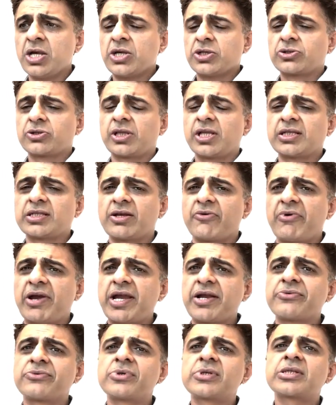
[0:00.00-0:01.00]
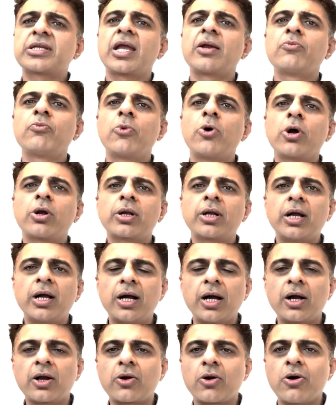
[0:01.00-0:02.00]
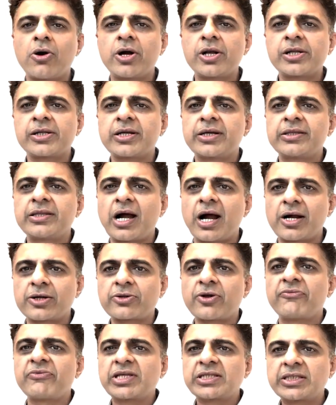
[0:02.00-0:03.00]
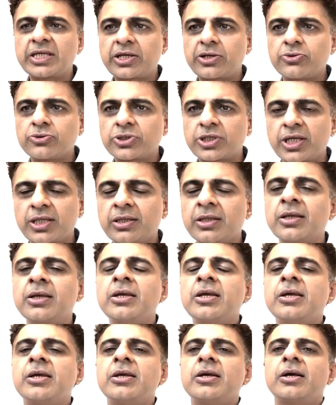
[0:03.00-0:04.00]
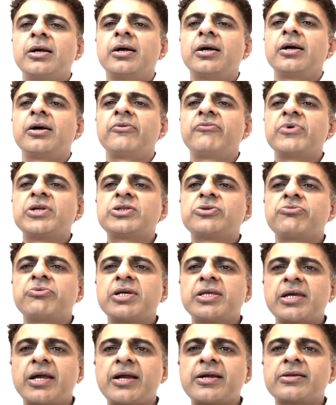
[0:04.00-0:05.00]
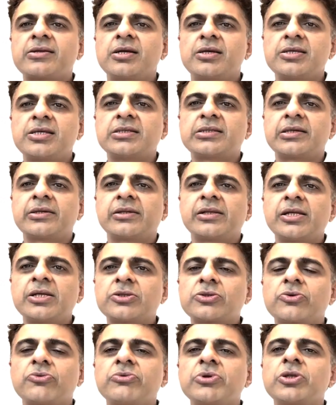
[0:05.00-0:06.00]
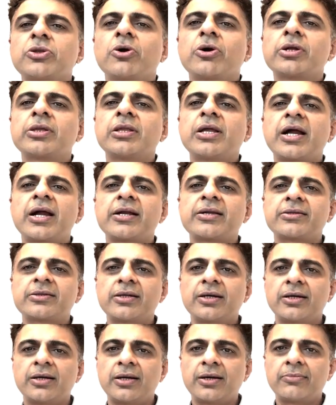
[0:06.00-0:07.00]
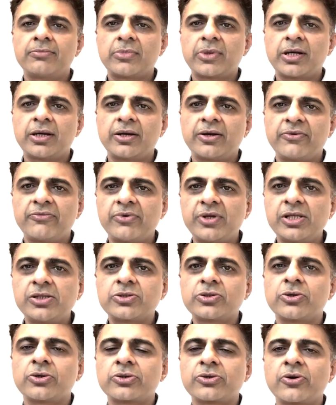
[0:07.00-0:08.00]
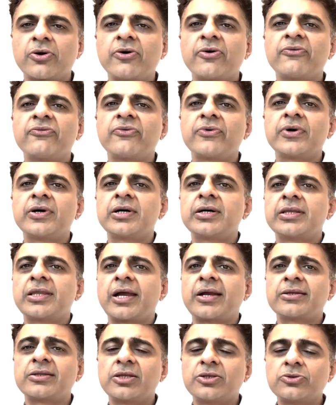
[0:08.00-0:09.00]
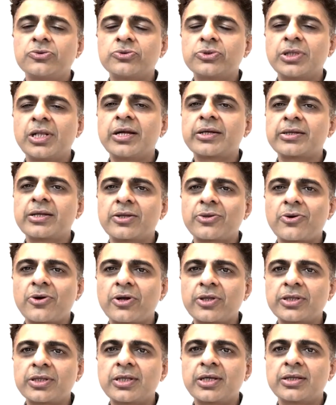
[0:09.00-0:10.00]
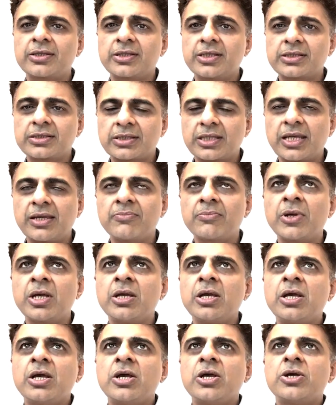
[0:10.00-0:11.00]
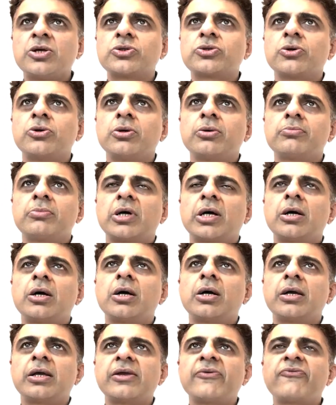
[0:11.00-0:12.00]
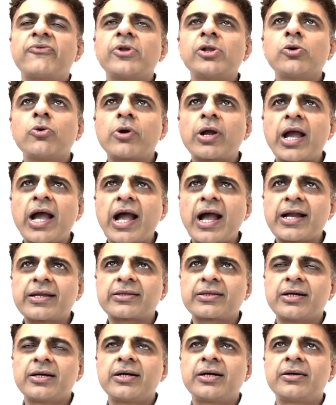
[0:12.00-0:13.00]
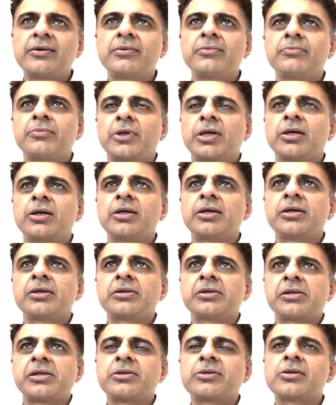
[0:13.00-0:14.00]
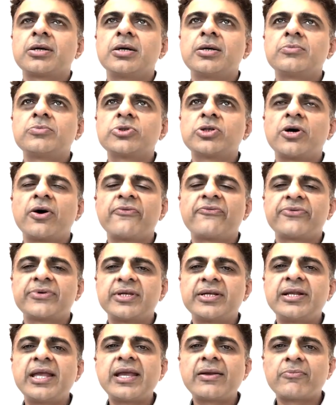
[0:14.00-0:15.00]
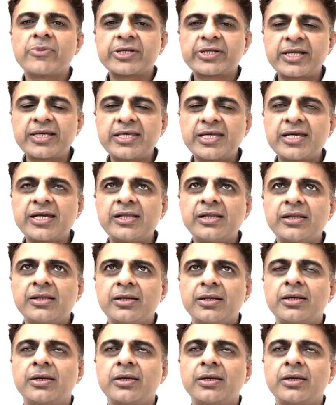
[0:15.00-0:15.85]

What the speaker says: So there's a very interesting book called The Art of Execution, which we read recently. So we thought that we'll sort of write the newsletter on this theme. So if you look at in terms of reading material,